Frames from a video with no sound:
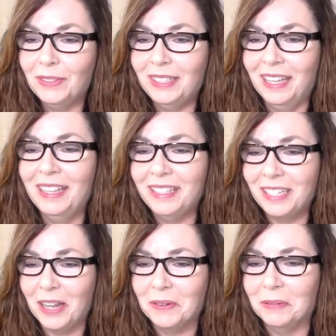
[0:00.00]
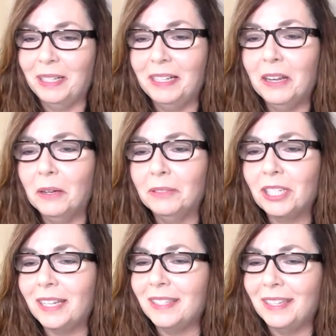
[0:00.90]
in the general reading. No,
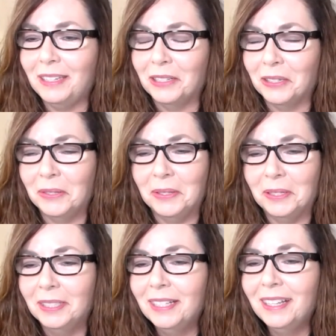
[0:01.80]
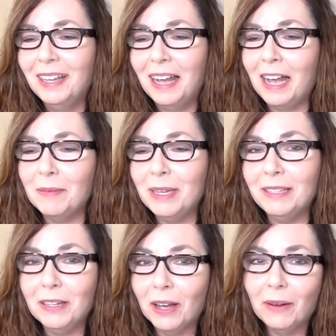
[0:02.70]
JC, you're cool. I mean,
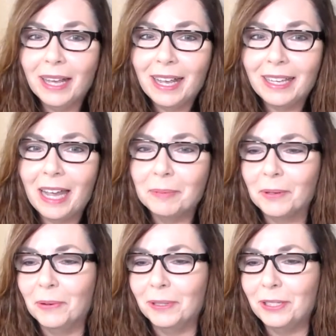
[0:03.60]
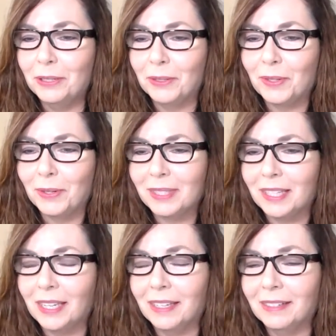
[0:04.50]
you know, I got Capricorn too, so it's
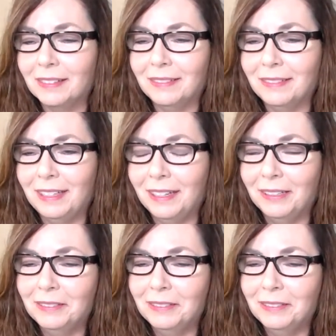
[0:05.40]
like, you know,